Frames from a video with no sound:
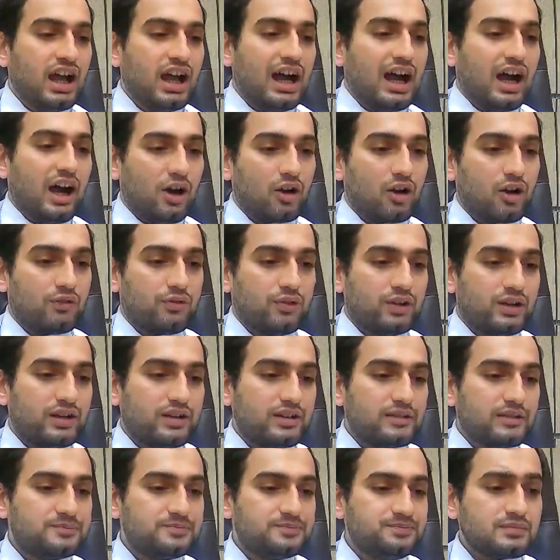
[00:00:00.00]
out of
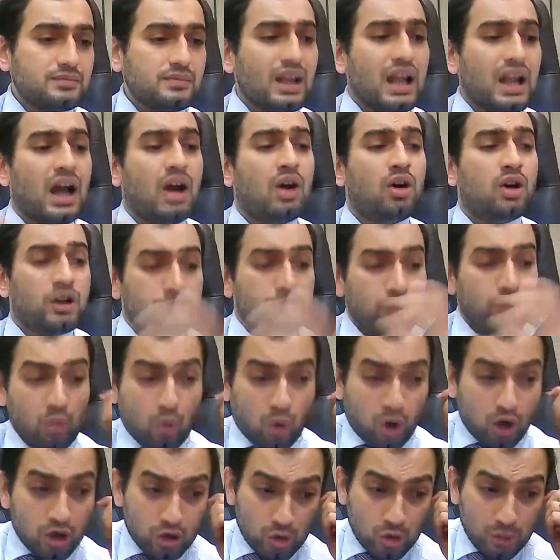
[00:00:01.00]
it. Or if you
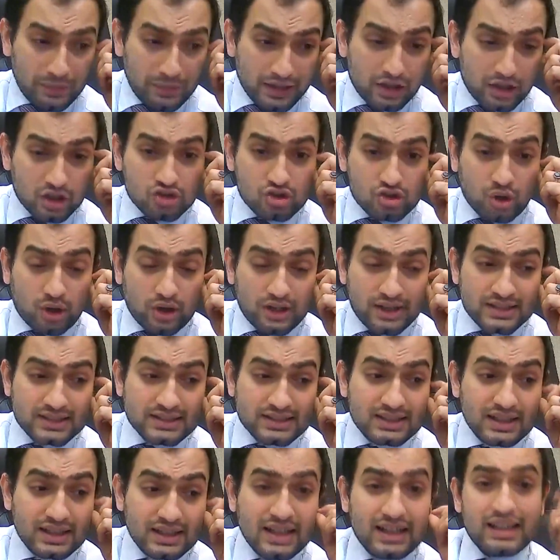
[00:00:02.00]
want to make a
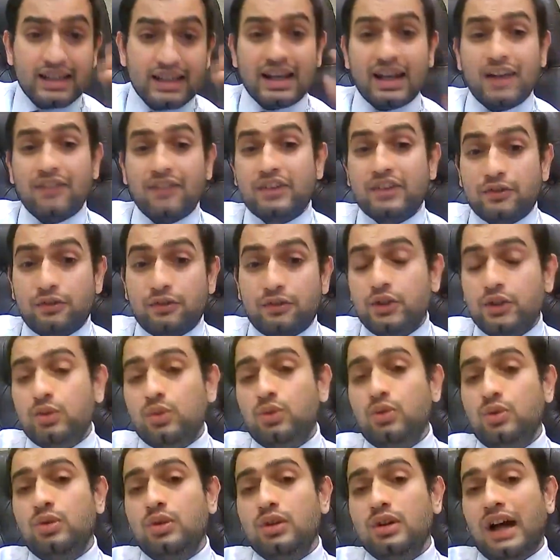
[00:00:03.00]
choice, then I've given
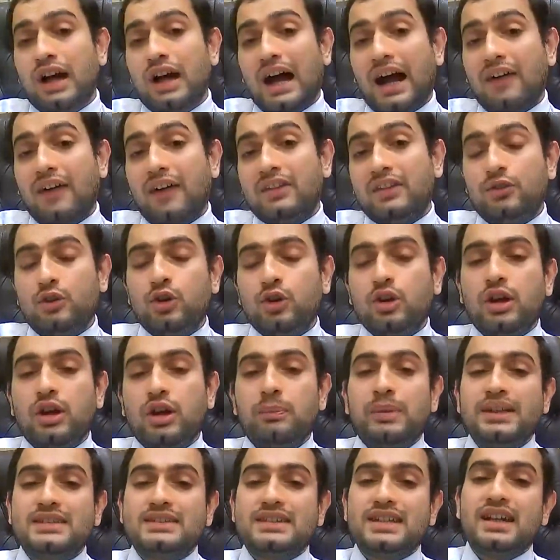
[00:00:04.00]
you a
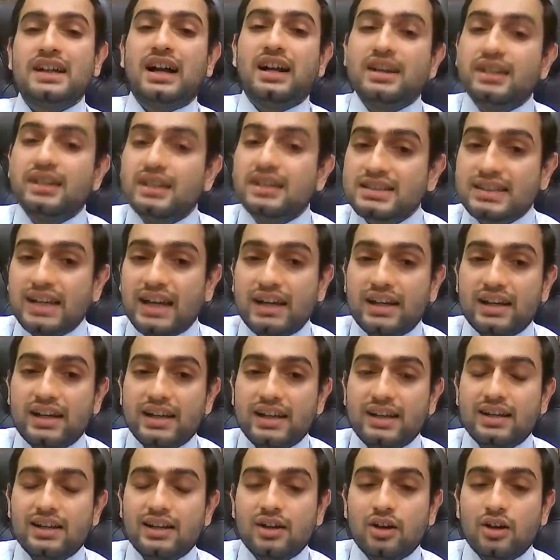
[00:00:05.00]
basic
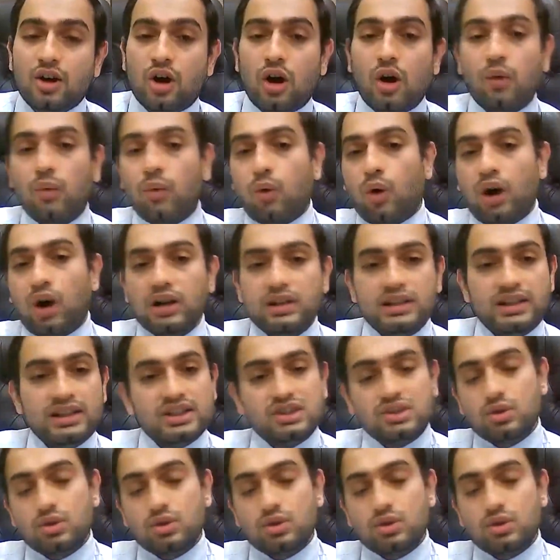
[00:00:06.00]
understanding of what these